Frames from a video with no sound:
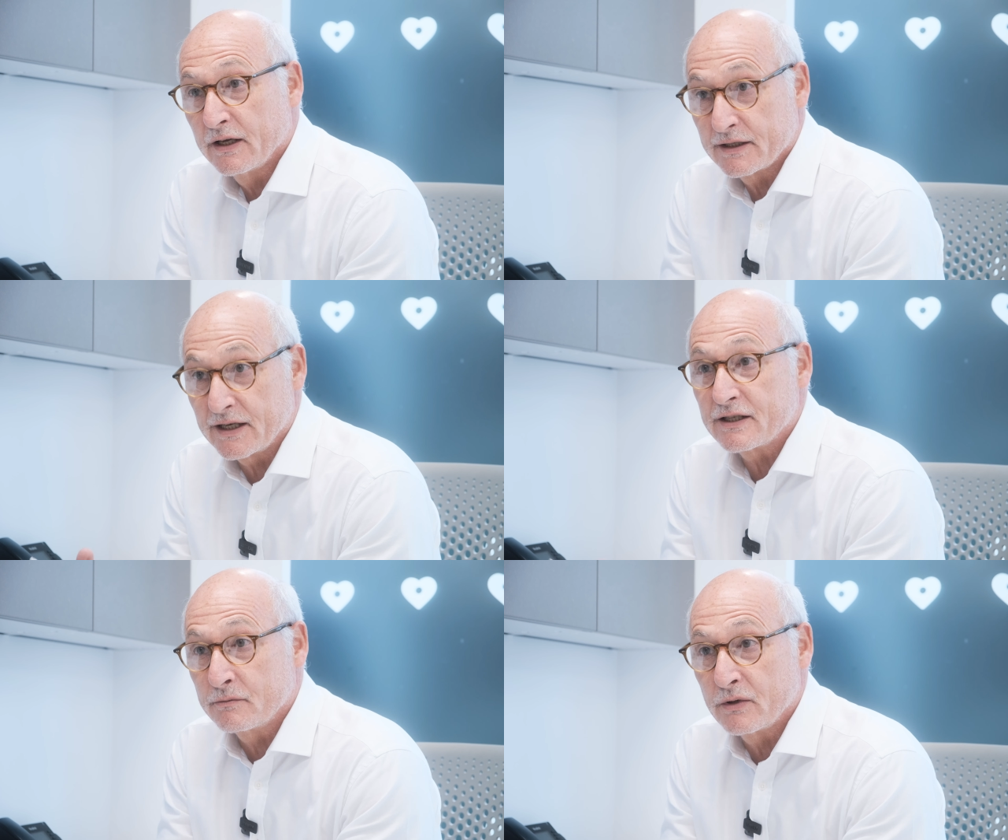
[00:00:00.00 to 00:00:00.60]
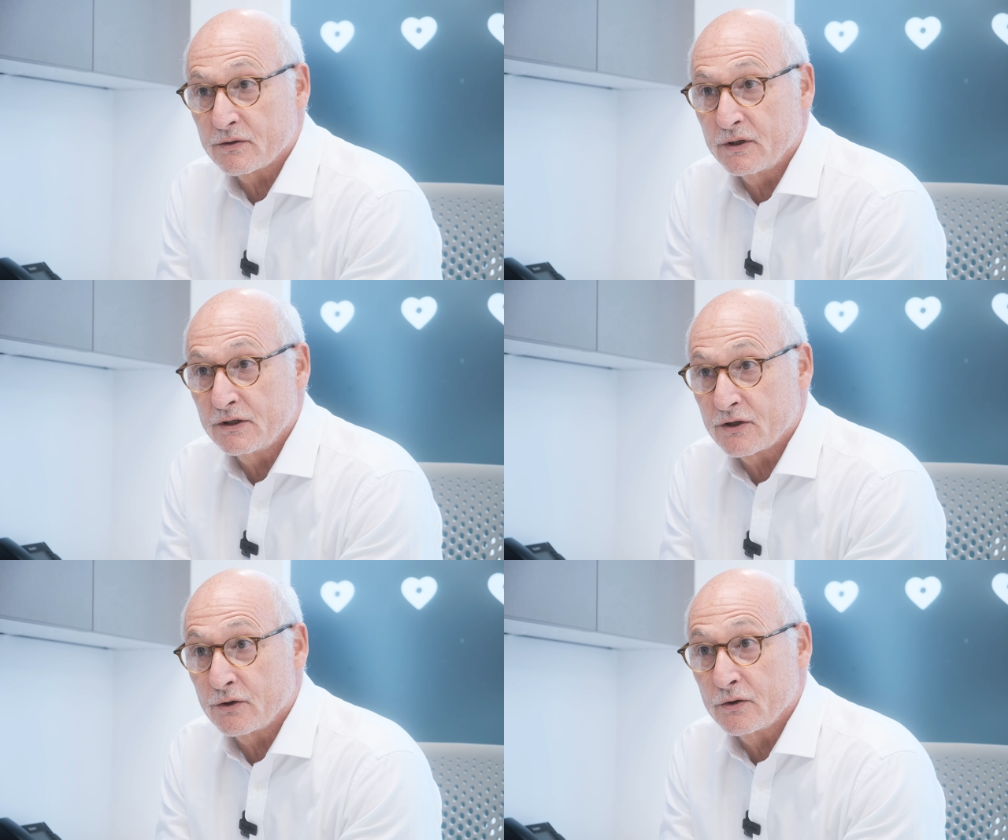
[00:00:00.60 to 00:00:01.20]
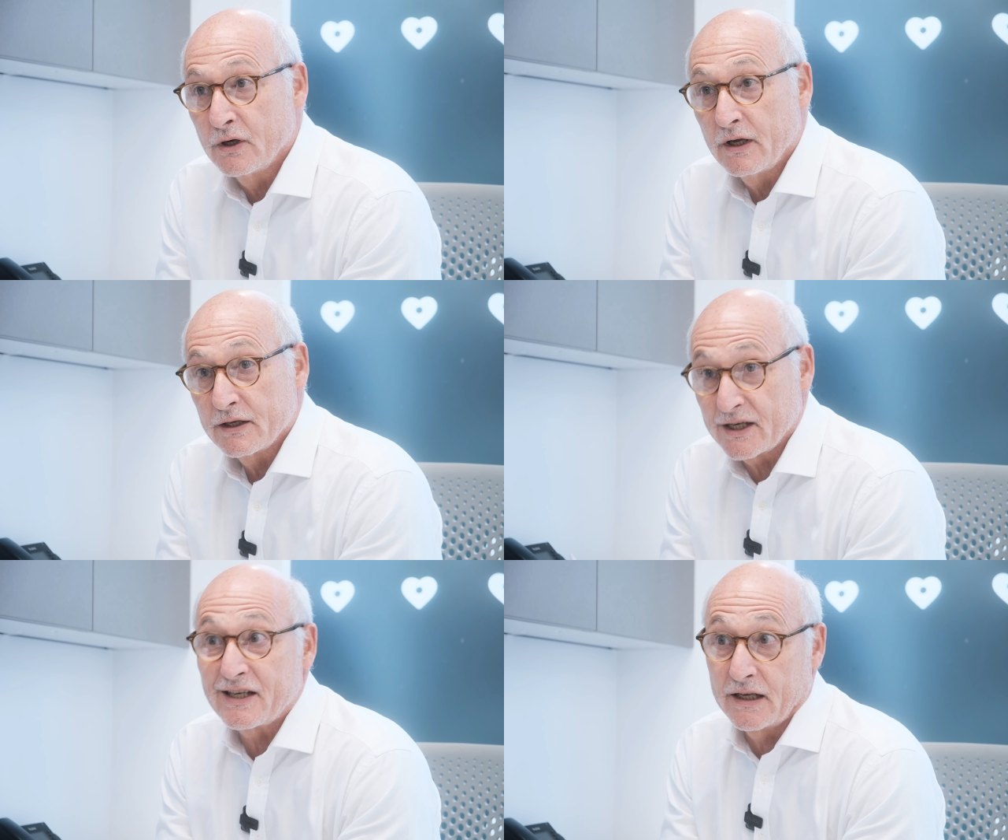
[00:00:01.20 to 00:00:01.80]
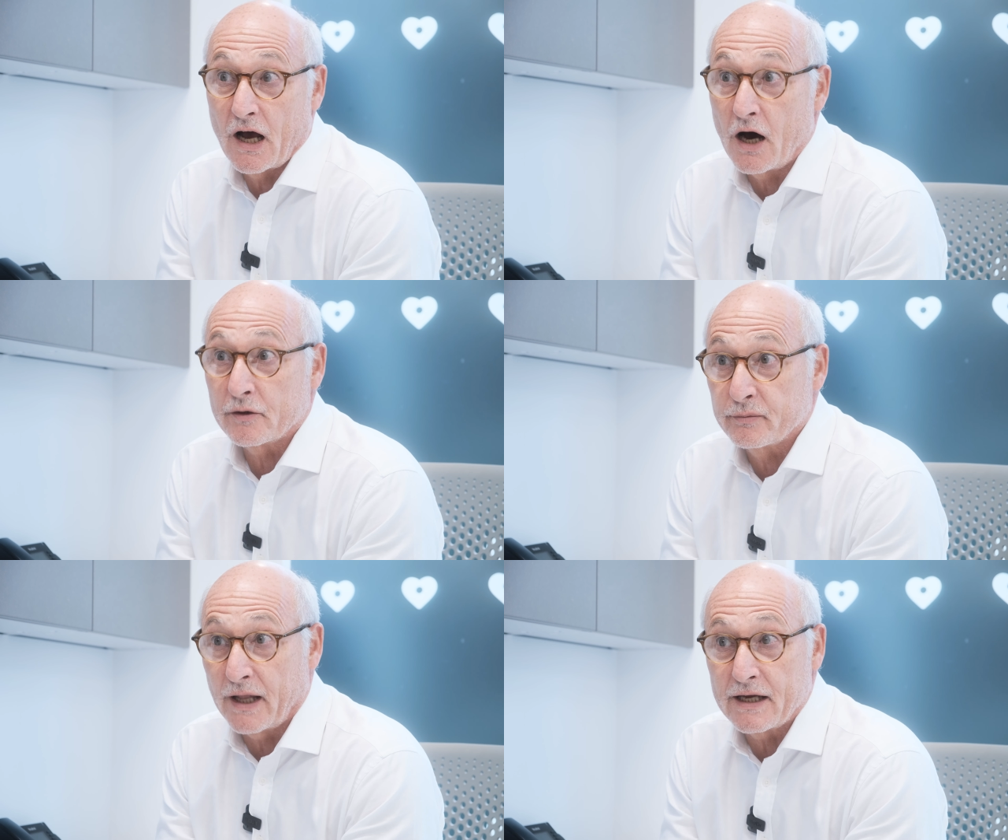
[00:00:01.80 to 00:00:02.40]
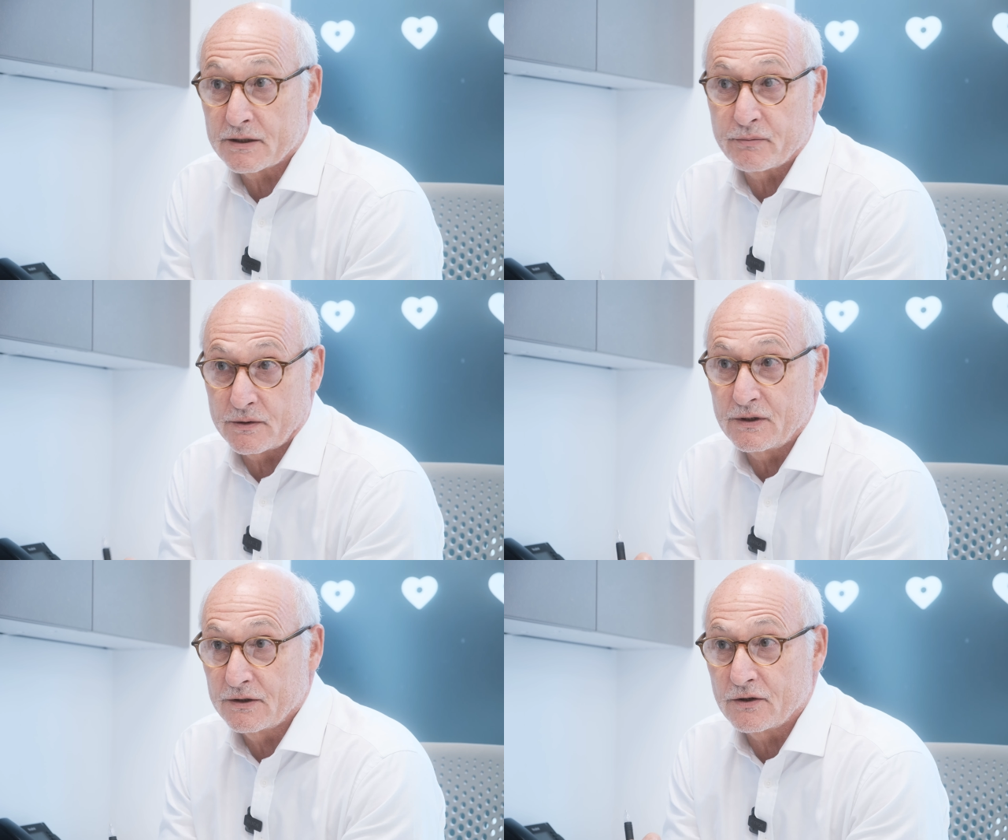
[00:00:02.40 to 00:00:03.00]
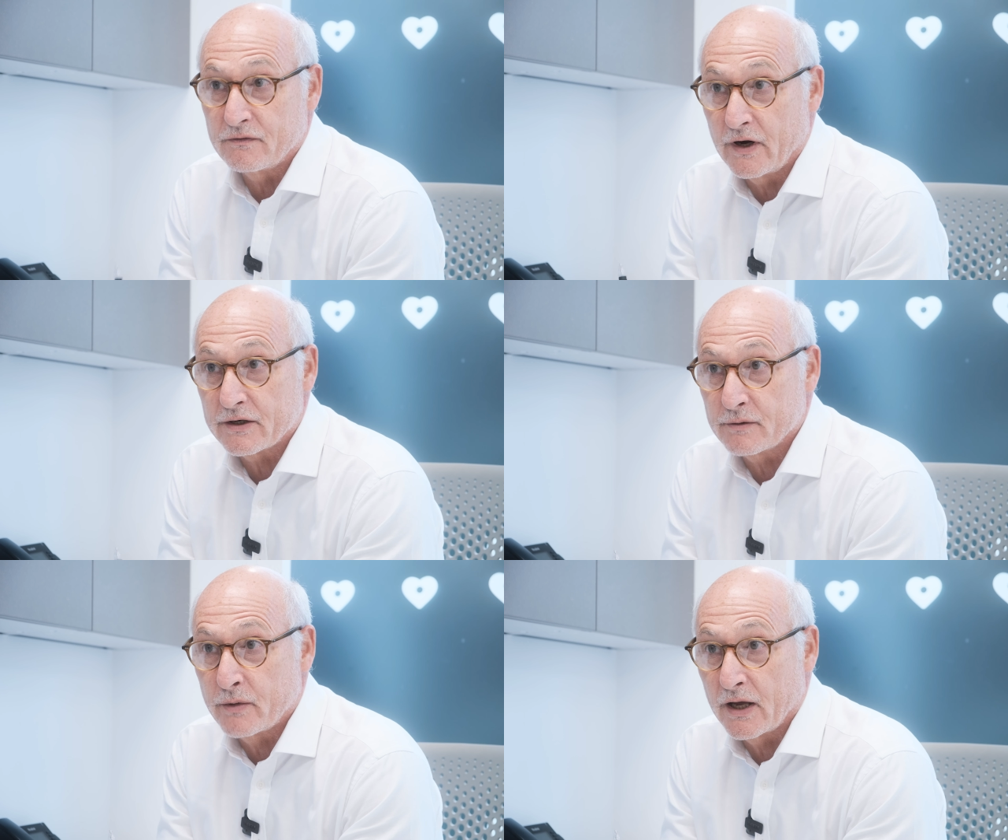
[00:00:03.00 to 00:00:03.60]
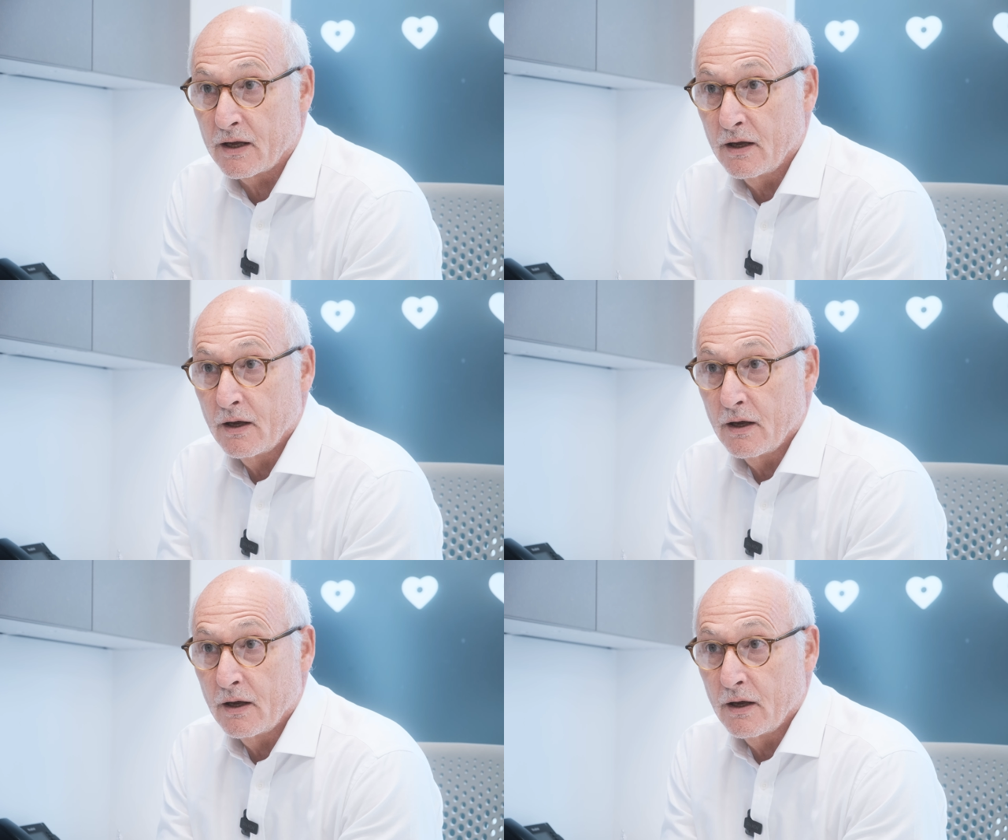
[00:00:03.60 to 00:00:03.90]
sitting in a hard place between two vertebrae,